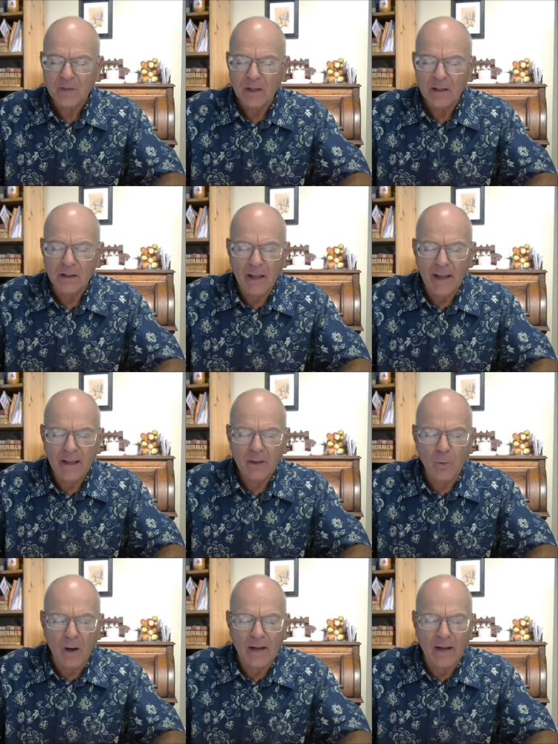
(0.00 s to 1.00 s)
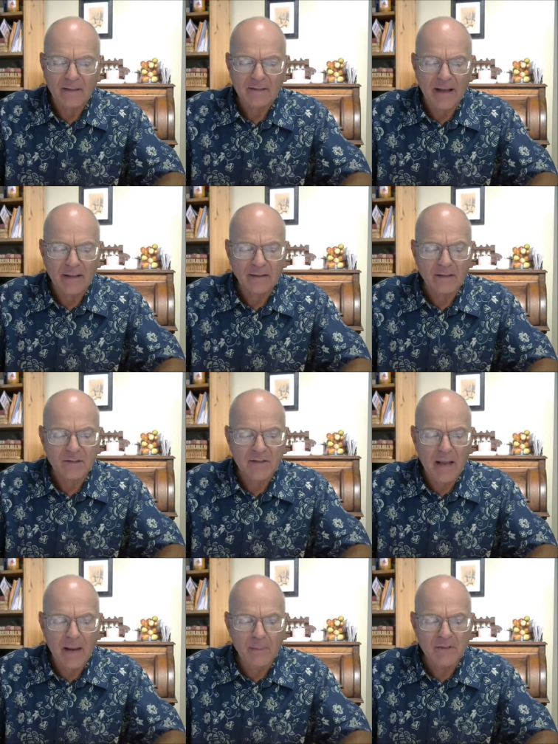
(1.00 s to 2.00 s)
Likewise, at the
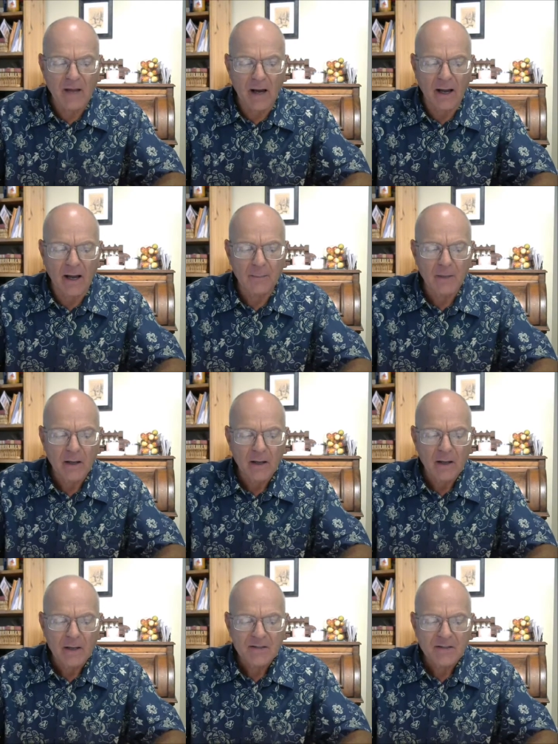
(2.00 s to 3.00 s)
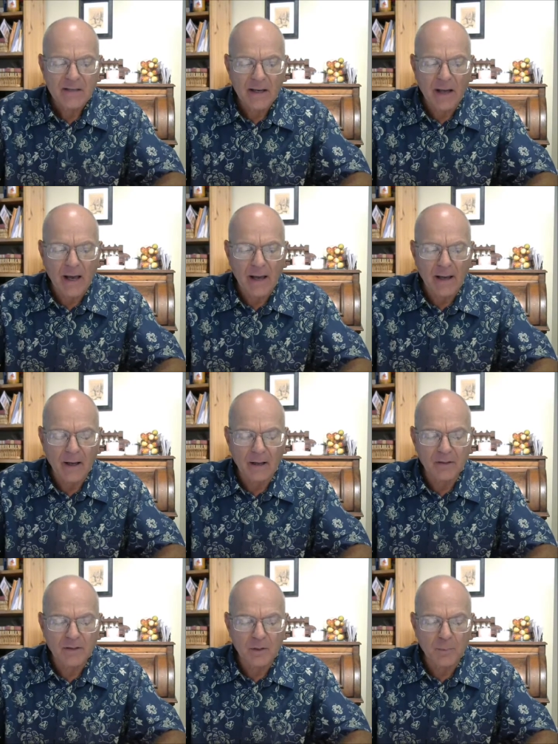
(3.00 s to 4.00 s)
same time, said I
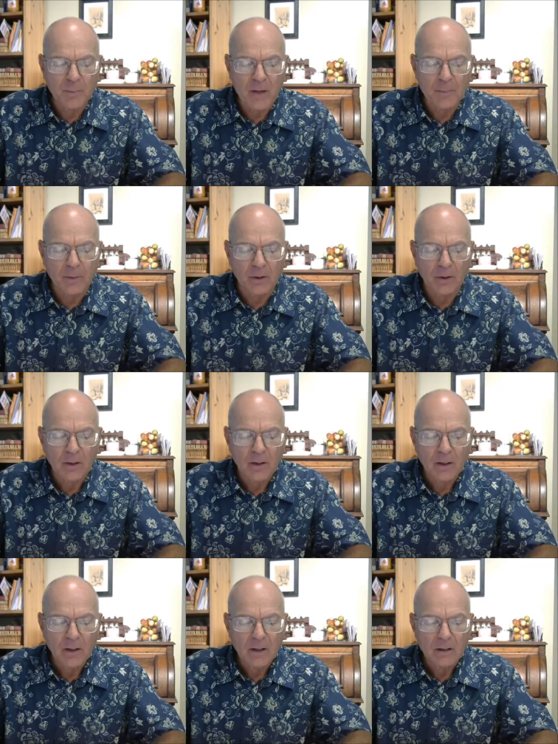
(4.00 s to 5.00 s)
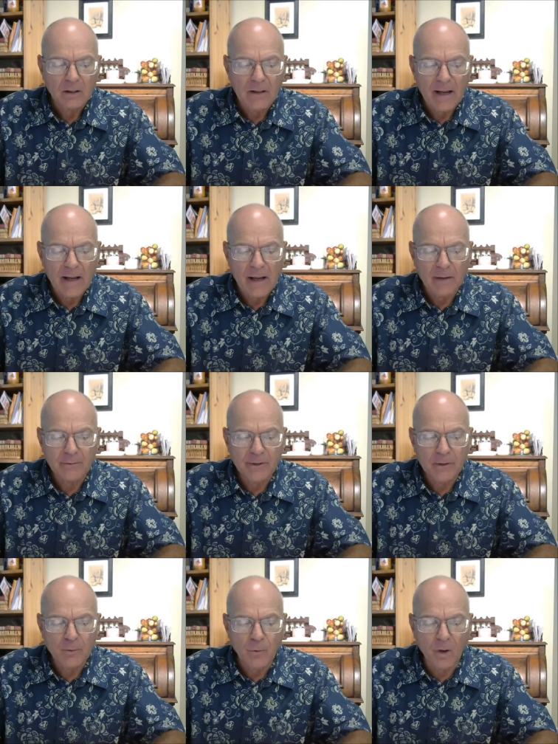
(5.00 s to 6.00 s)
unto the people, Let
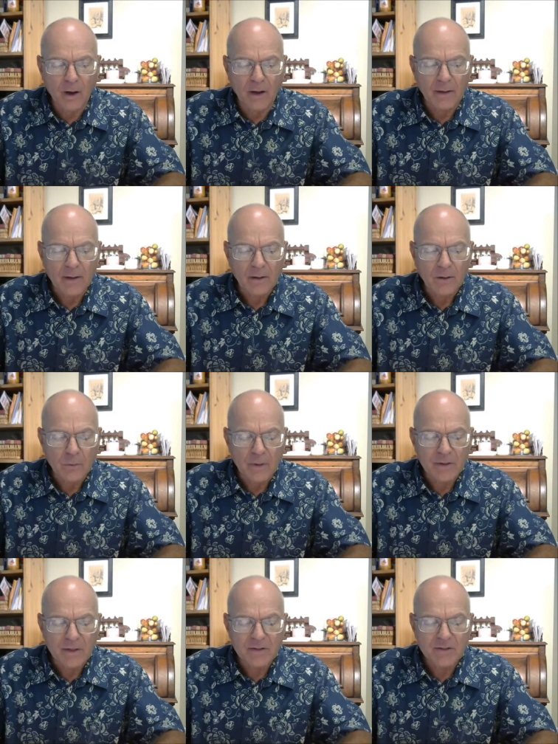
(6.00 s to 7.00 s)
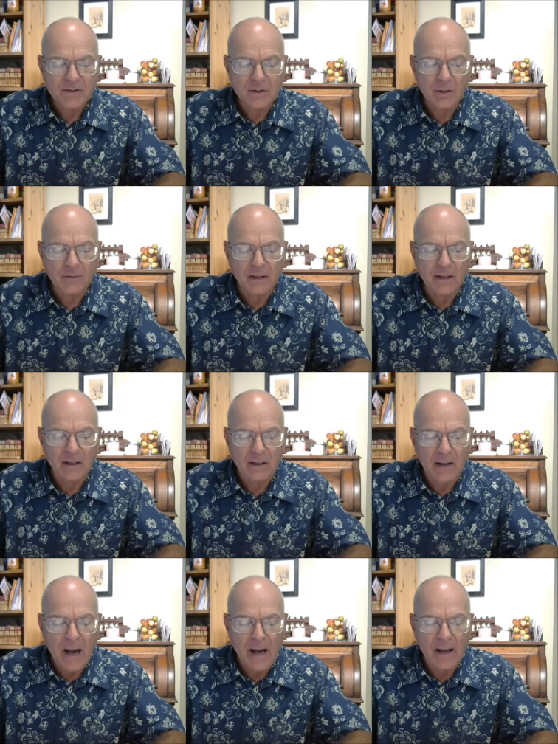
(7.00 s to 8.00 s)
every one with his servant
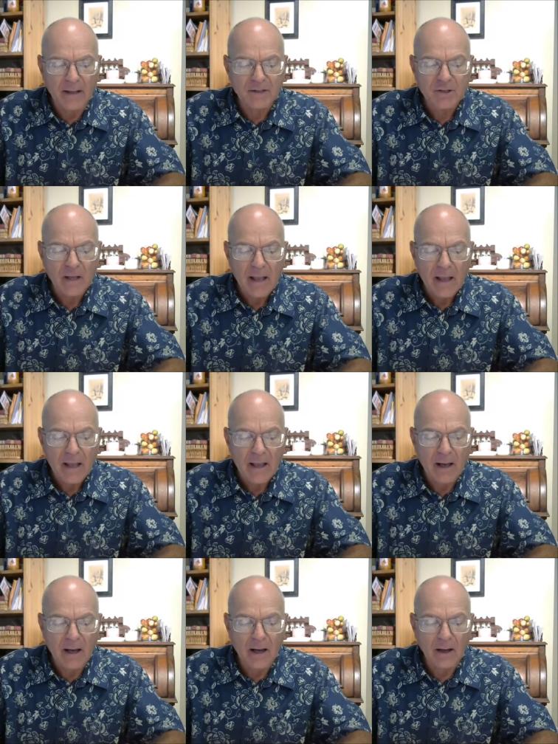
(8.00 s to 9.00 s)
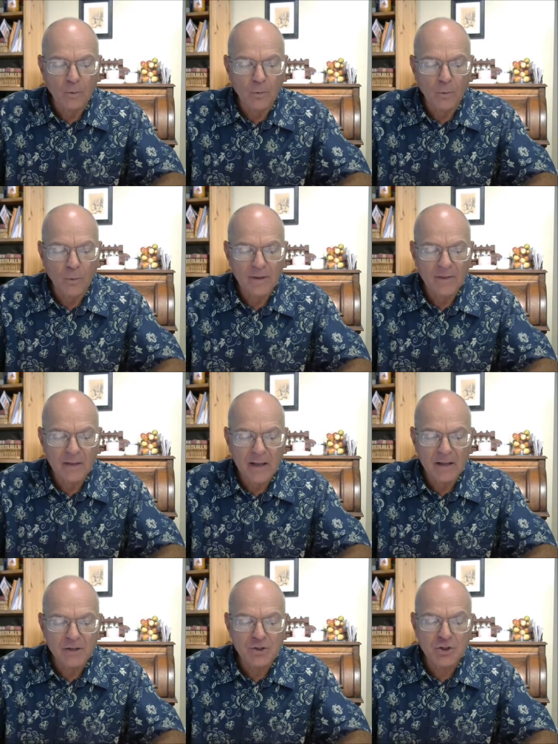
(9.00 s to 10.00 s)
lodge uh,
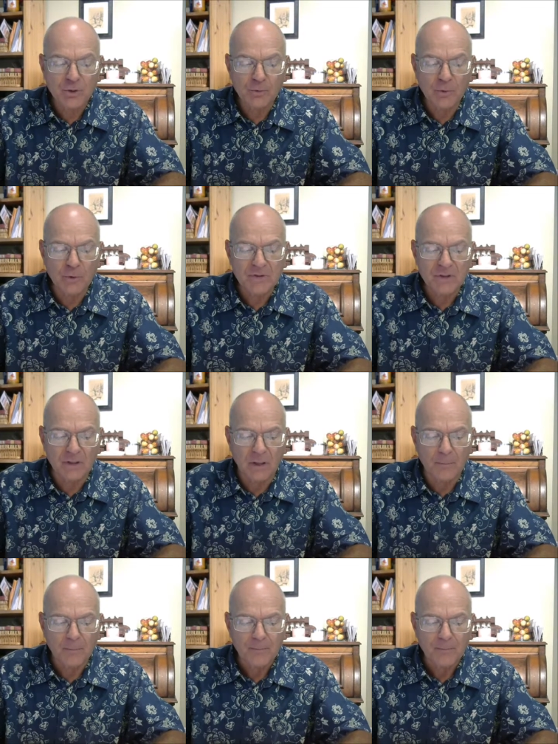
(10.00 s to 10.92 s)
within Jerusalem,